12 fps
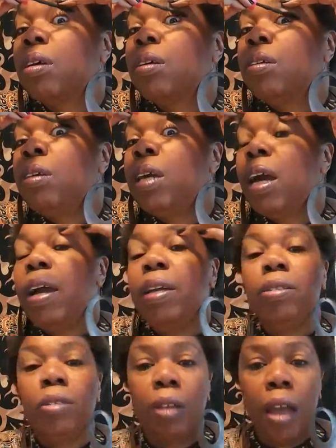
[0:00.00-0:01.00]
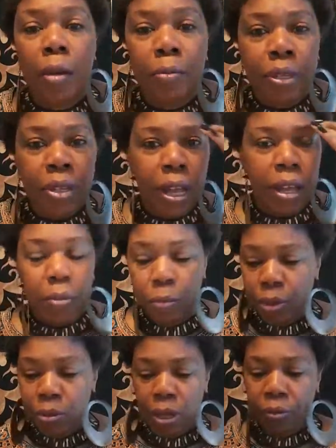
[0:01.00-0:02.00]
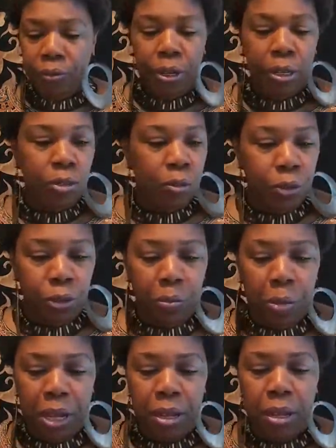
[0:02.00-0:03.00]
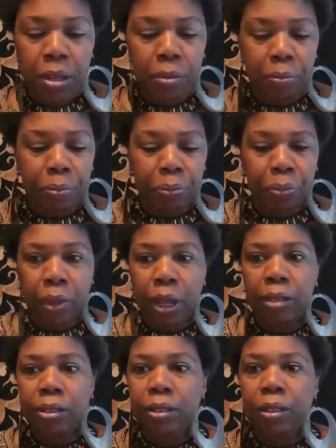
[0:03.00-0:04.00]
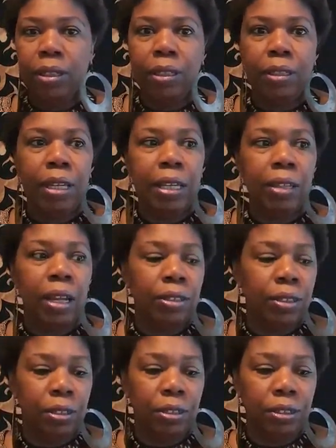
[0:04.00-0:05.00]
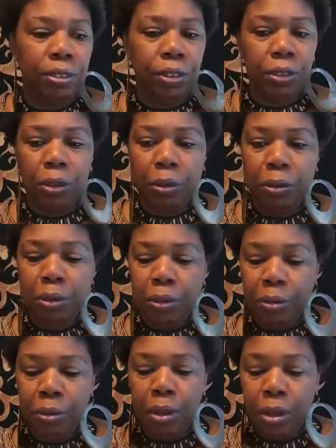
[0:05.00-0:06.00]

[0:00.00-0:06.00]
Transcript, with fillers: You guys, every time when you get finished with your makeup, I should have did that. I should have just showed you.